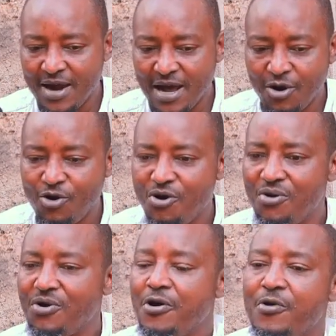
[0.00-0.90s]

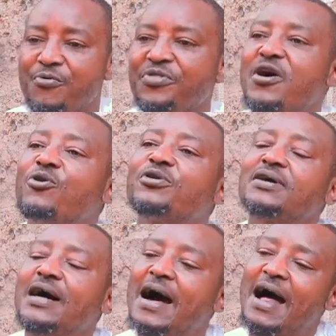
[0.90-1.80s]
Danko, without
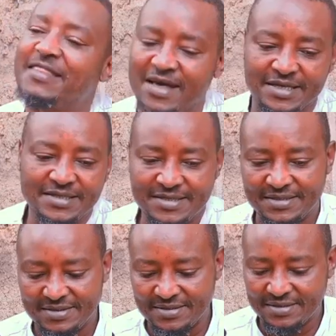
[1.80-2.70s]

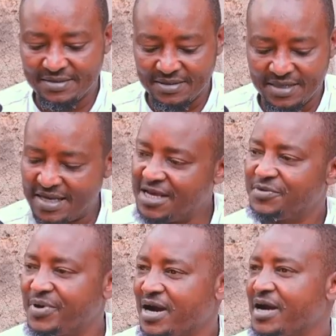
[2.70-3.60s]
others, here
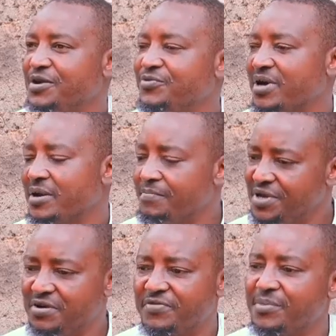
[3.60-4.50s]
in Pangani we are a
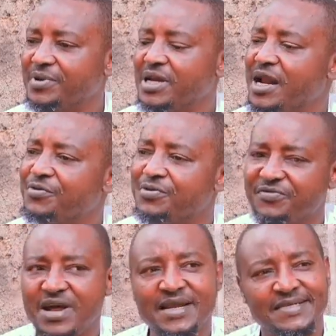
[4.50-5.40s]
big family and
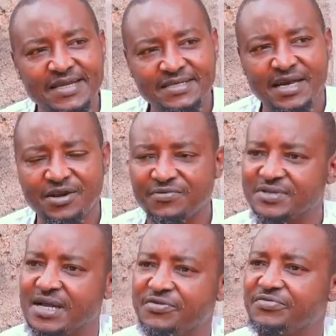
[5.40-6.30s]
we've done such kind
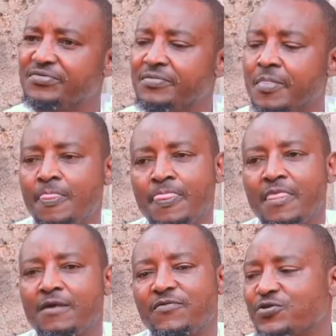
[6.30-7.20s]
of stuff
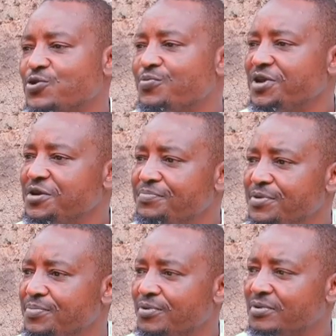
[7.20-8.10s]
for so many
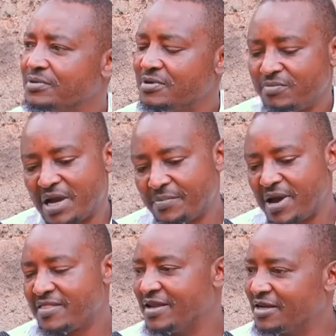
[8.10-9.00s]
people. My
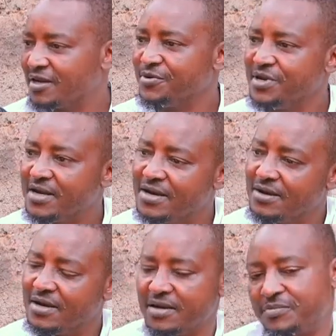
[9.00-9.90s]
mother included
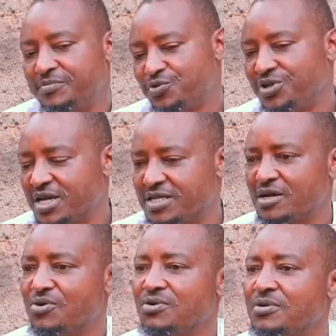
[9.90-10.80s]
2 years
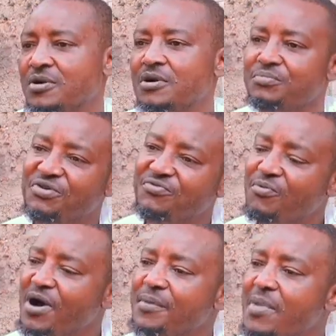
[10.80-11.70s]
ago.
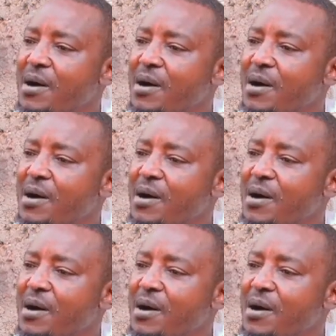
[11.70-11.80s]
Before my